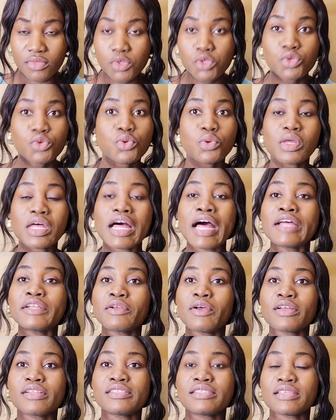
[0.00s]
You
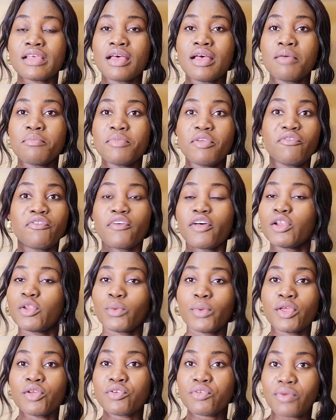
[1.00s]
cannot be
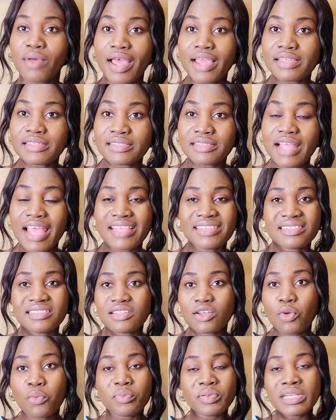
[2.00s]
following Christ and
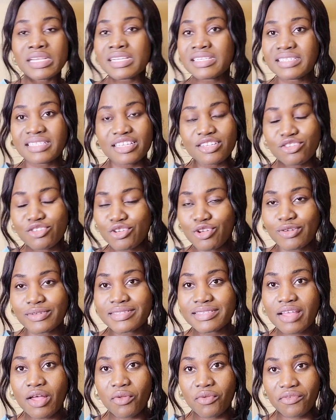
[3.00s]
still pleasing
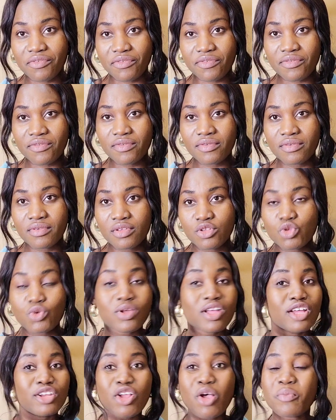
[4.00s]
yourself. You
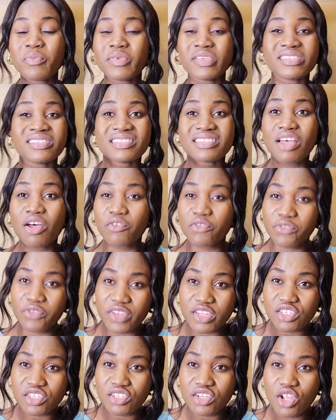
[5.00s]
cannot be
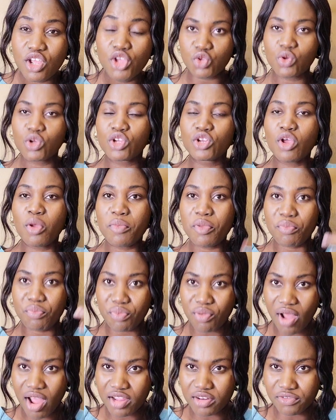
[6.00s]
selfish. You cannot be
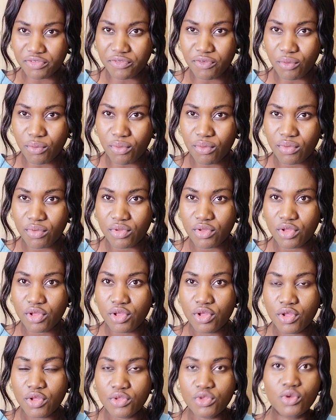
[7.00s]
prideful.
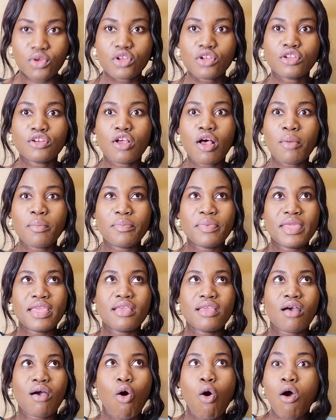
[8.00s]
You cannot
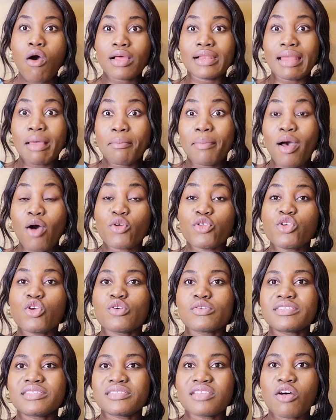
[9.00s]
be all about
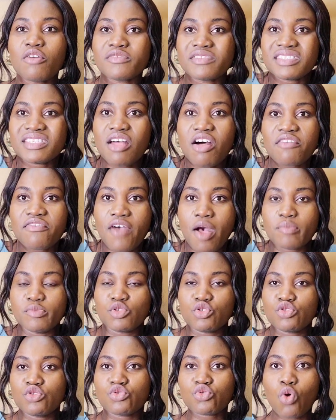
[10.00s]
yourself,
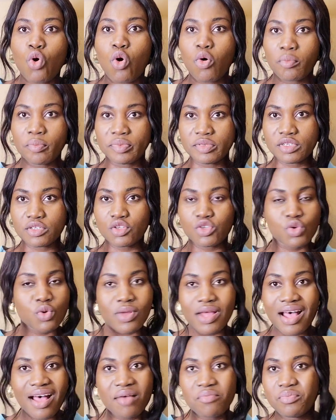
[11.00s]
self-absorbed. You
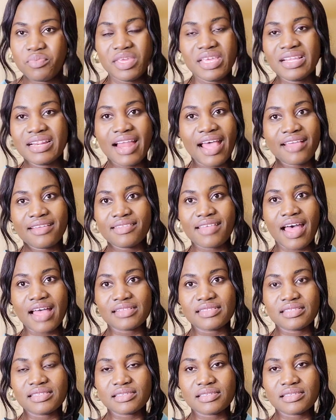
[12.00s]
can't be like that.